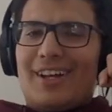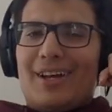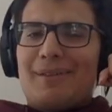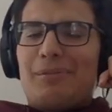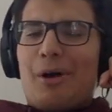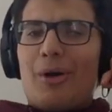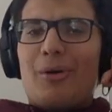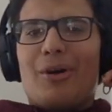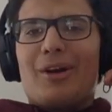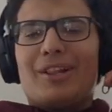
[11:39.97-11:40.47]

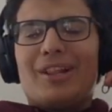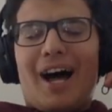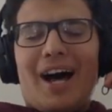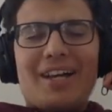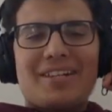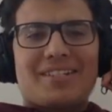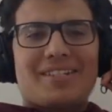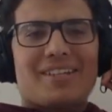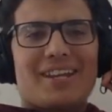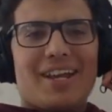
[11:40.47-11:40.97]
Bro,
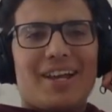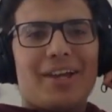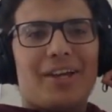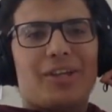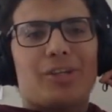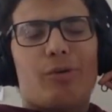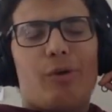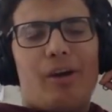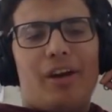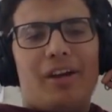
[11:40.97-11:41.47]
last
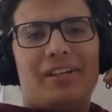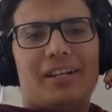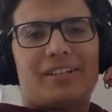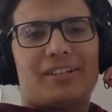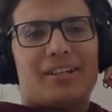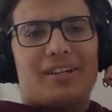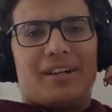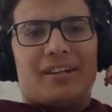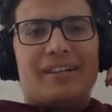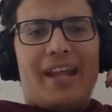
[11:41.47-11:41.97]
year you were
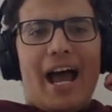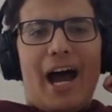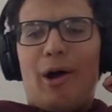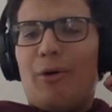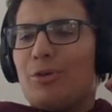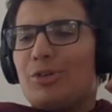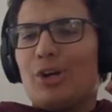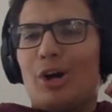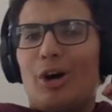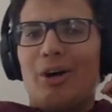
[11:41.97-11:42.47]
addicted,
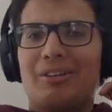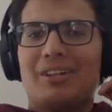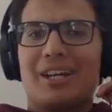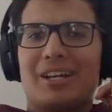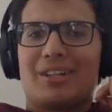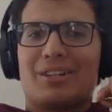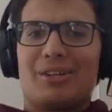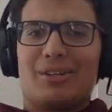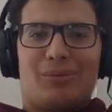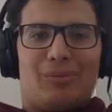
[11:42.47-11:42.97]
now you're
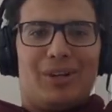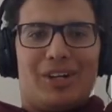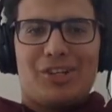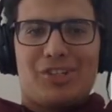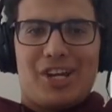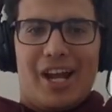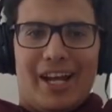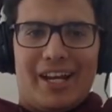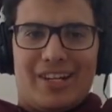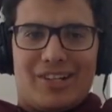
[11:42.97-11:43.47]
addicted. What a
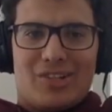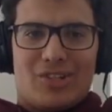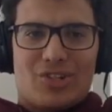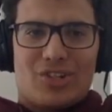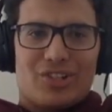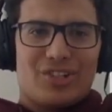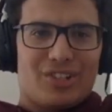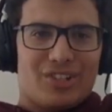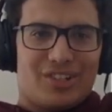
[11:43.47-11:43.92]
change.